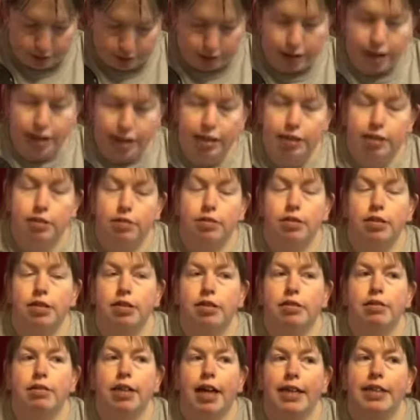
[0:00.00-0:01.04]
It
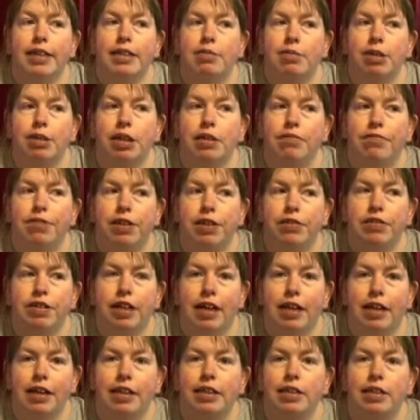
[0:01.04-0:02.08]
takes me a few
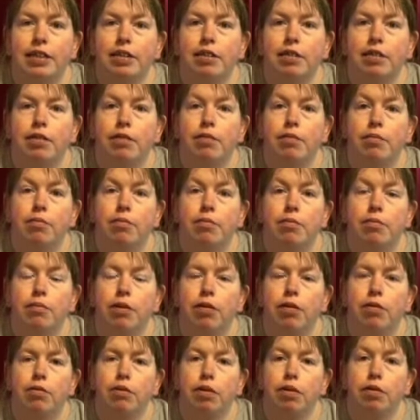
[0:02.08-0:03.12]
days,
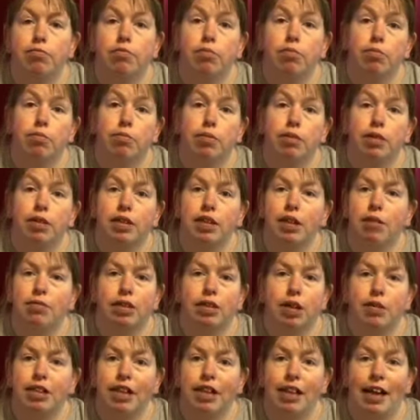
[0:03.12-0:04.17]

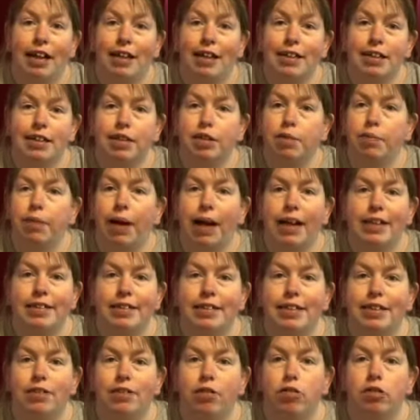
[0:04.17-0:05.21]
sometimes less,
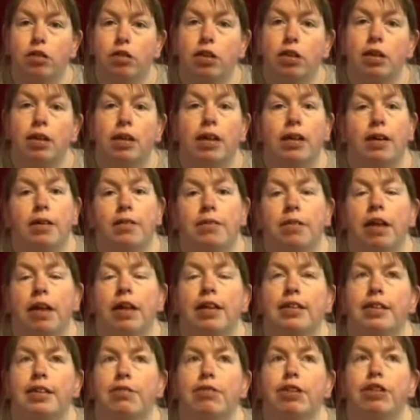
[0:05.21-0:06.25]
depending on.
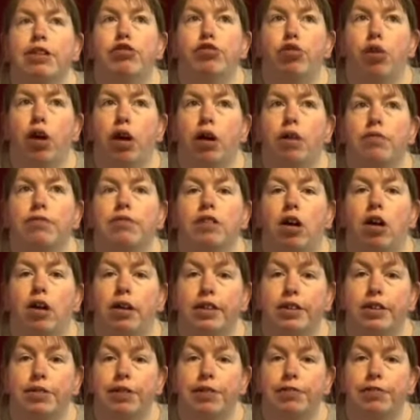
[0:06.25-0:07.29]
So we draft
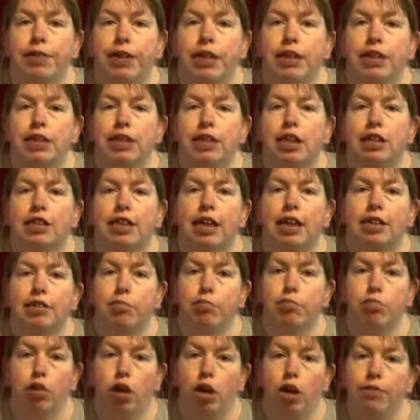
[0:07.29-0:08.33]
items first, and as a
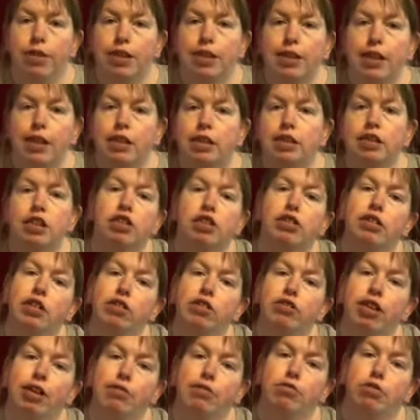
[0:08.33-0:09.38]
private seller, you can
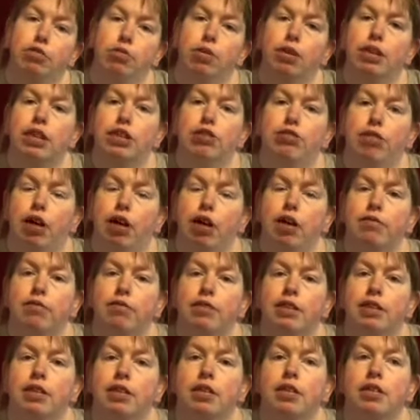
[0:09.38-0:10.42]
only have 20
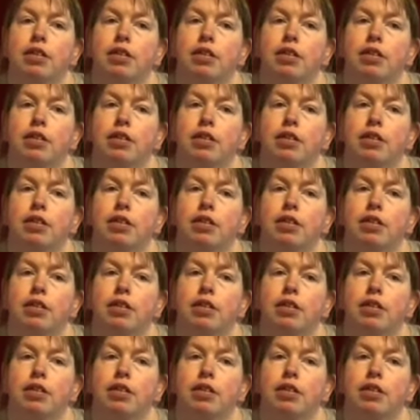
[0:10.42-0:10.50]
drafts.